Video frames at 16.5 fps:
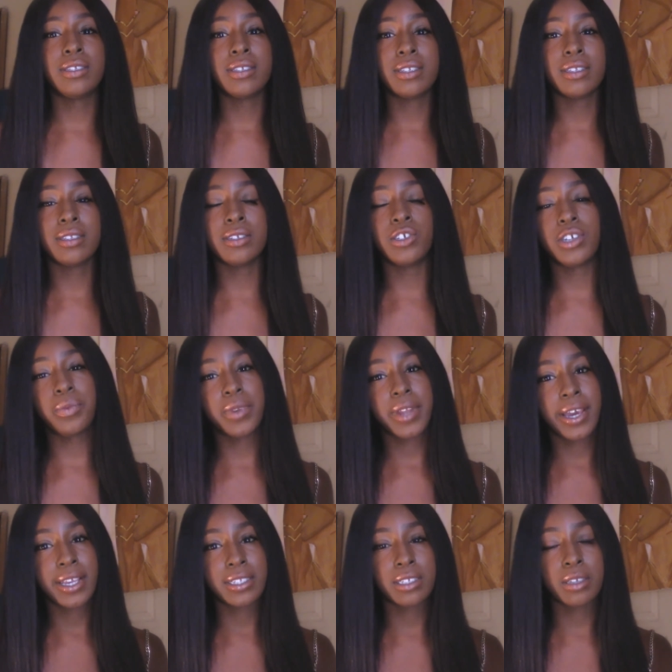
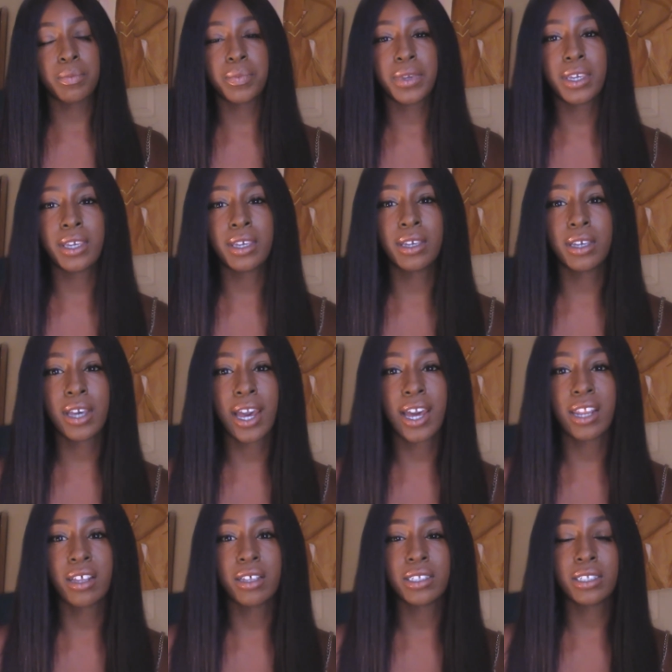Geminis can be
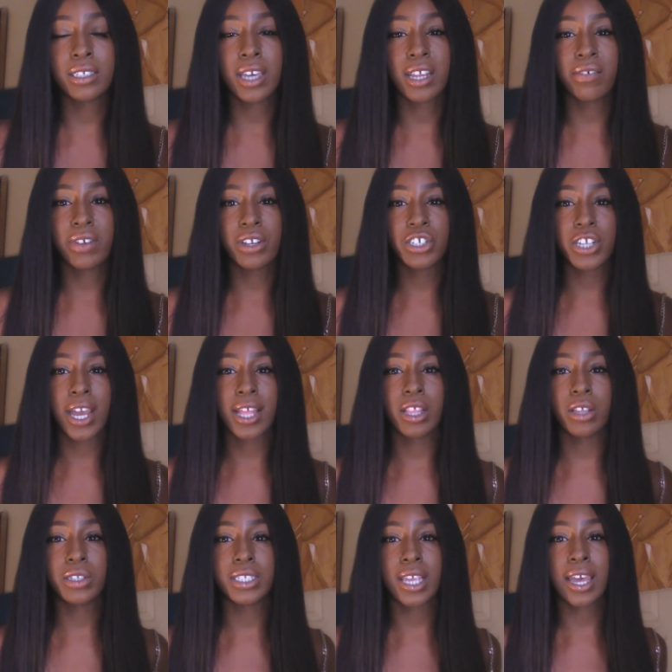it's kind of a
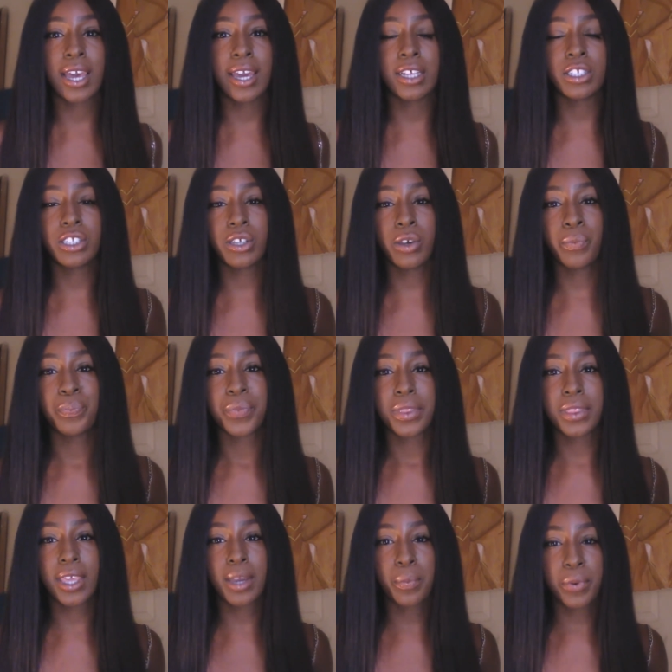shallow sign, so
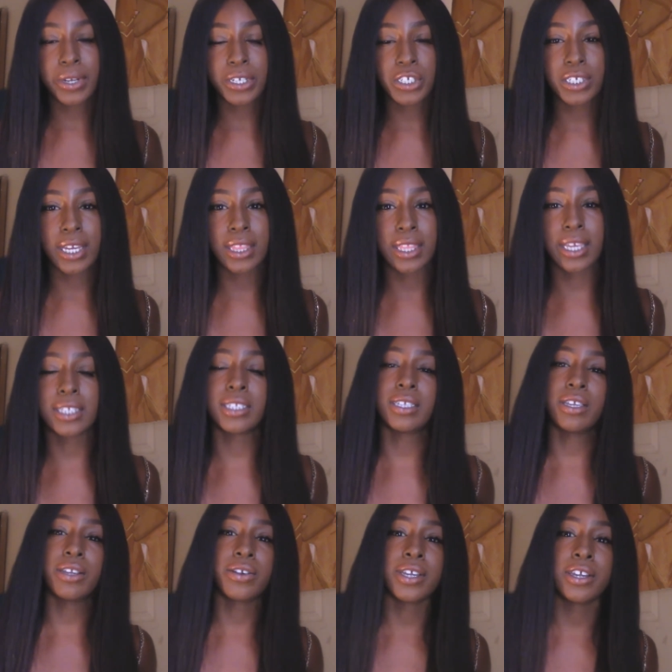they appreciate the
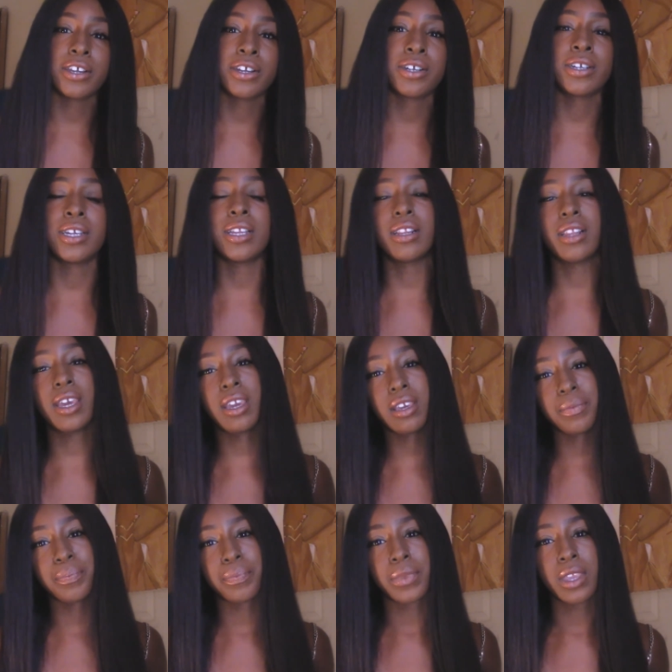exterior and like,
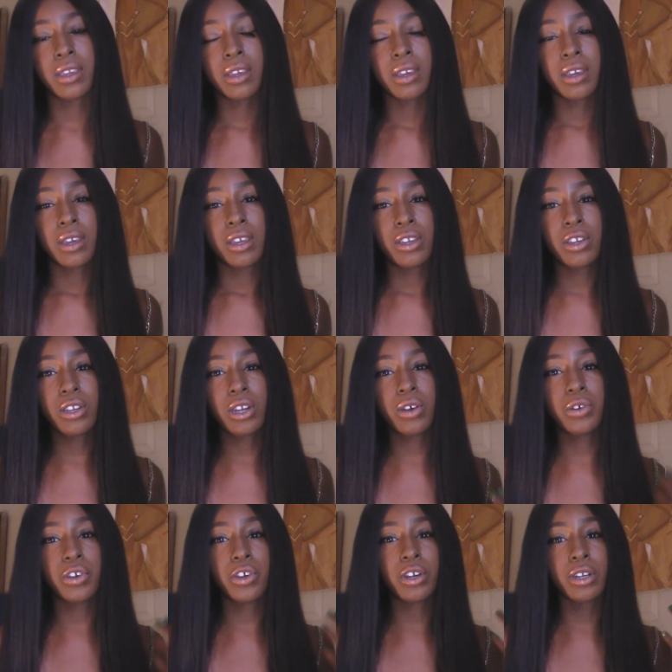
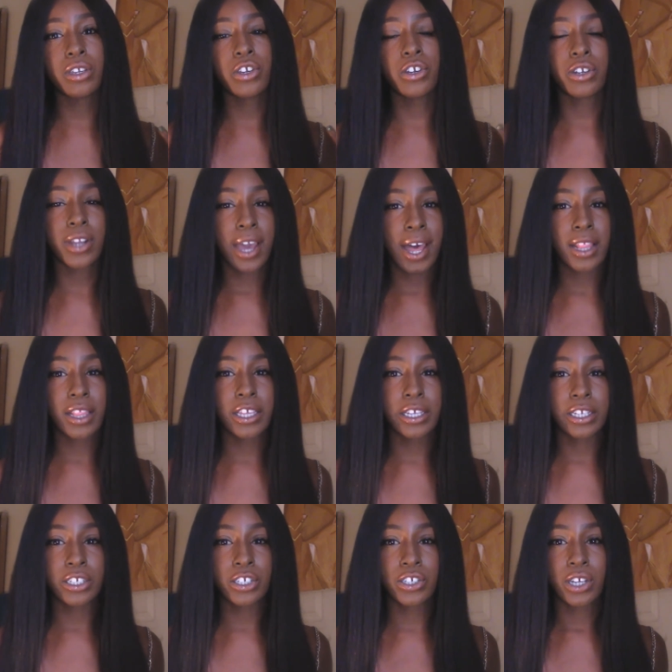your
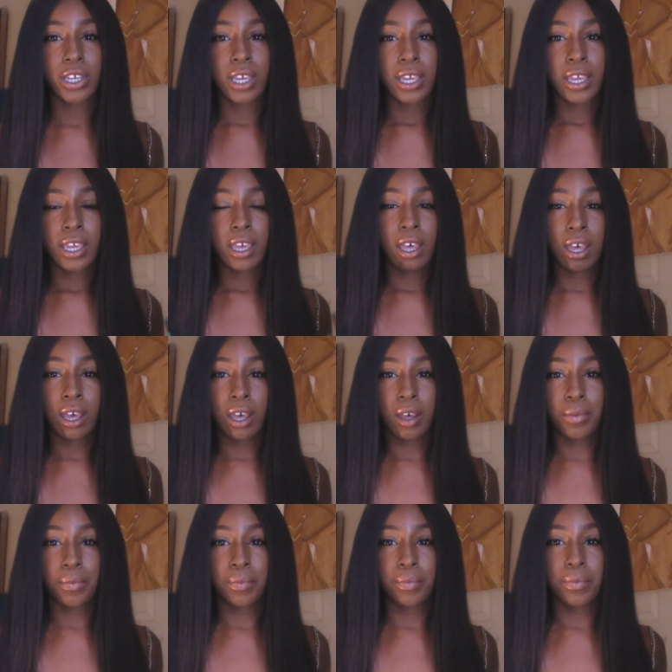knowledge
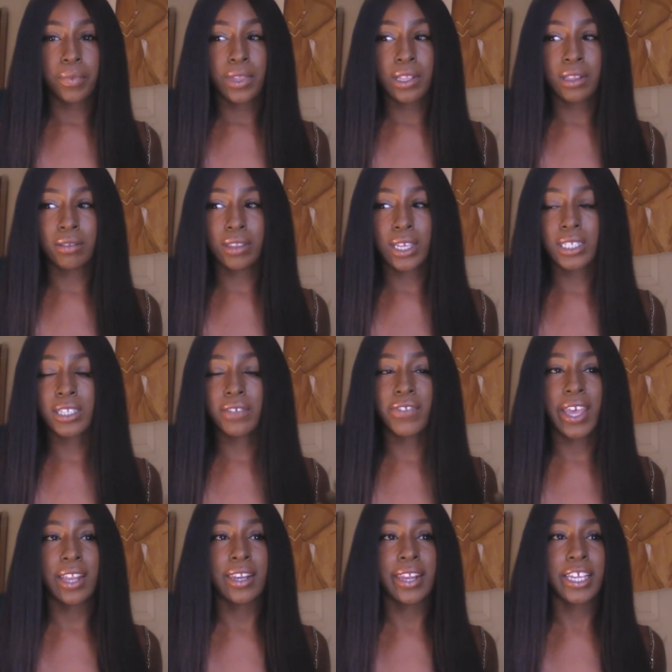and things of
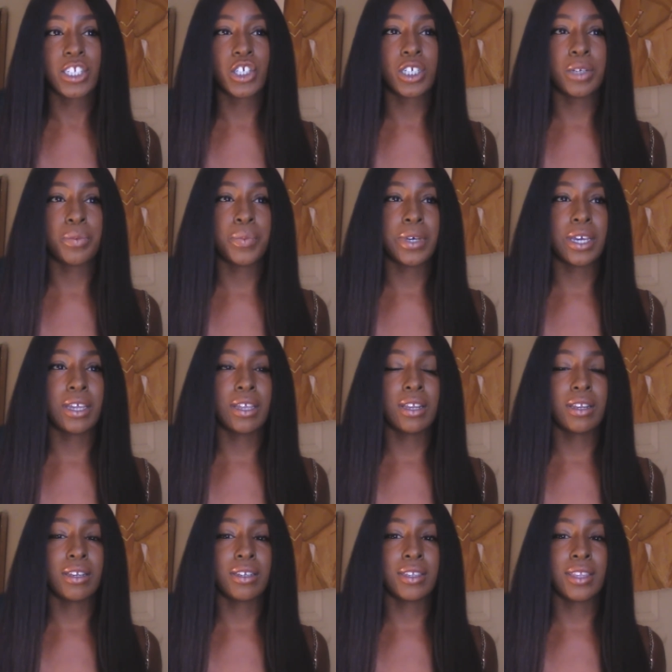that nature, but
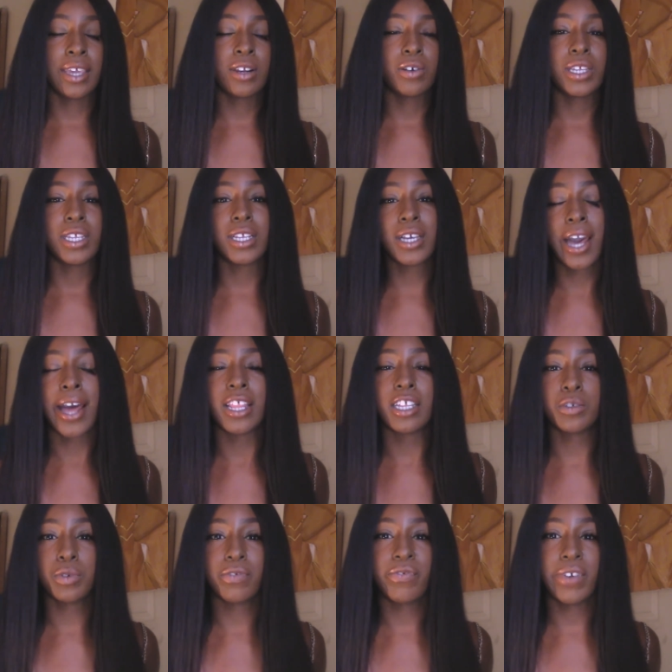they don't need a
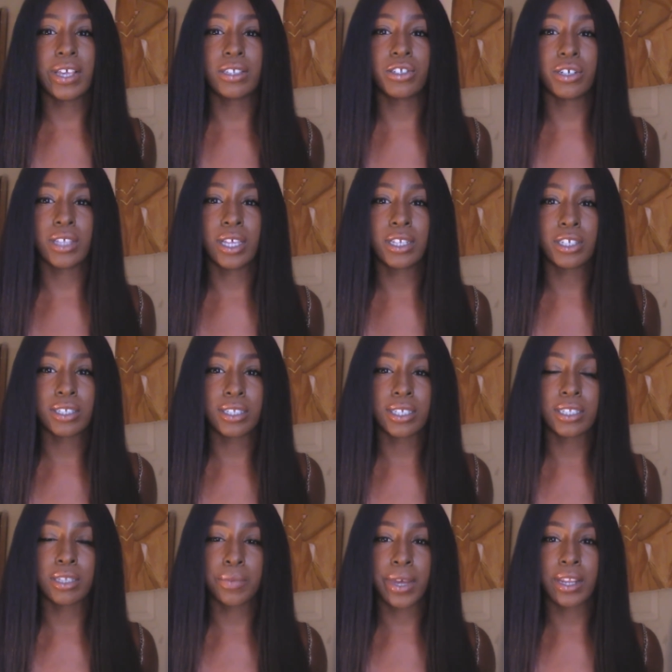college professor. They just need
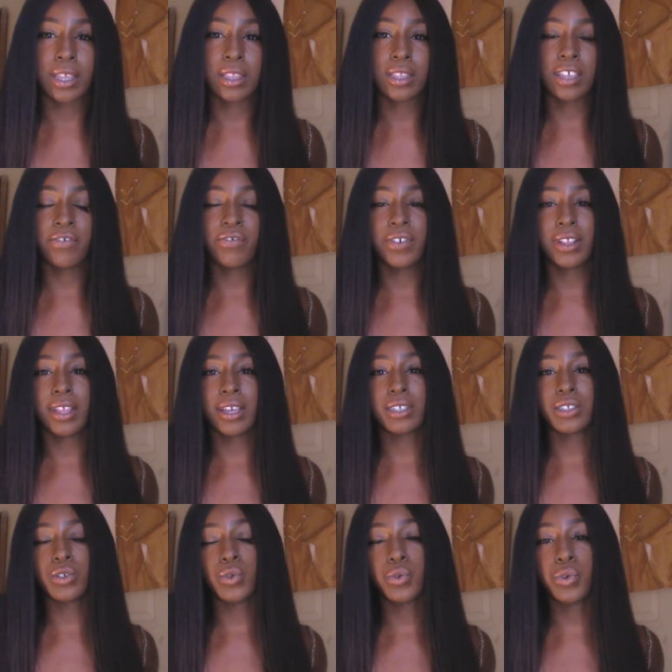somebody that they feel like
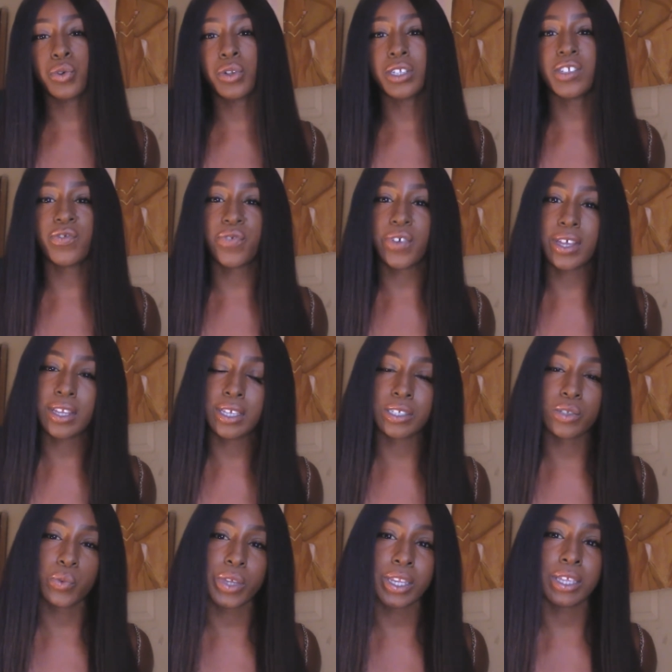is cool, is funny,
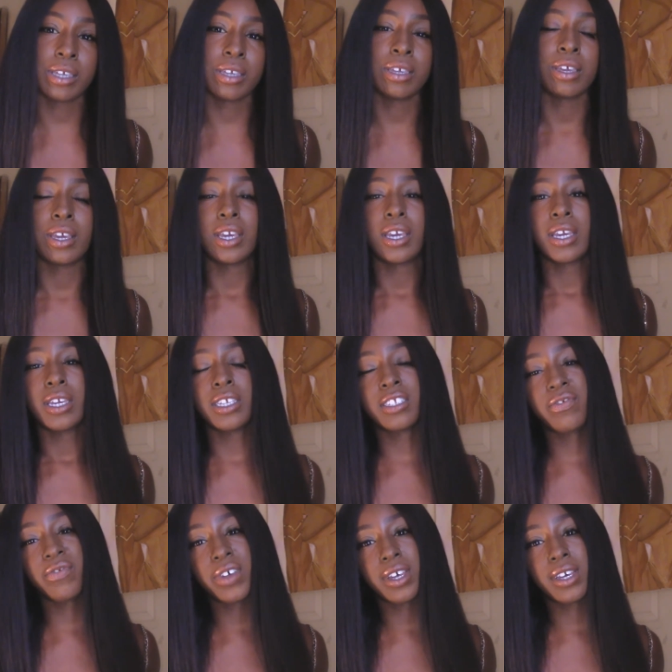is witty, is
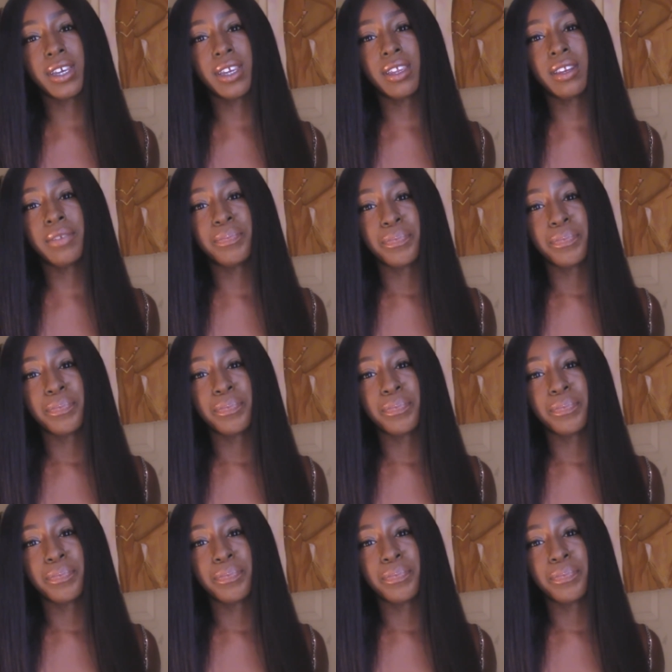fun,